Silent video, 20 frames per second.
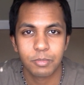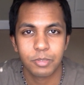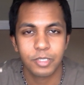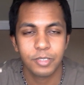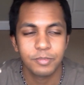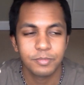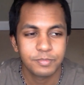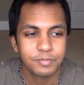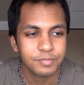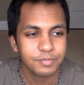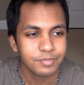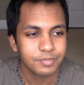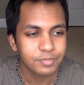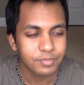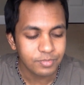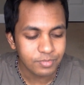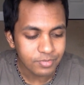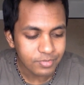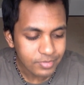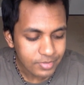
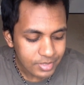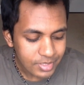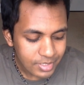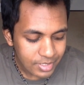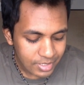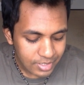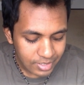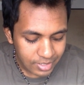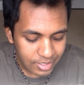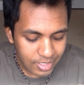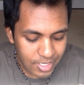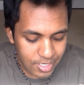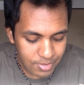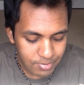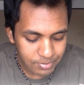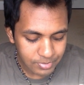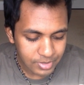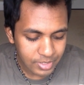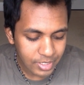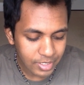
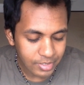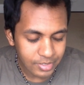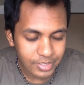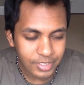But yeah,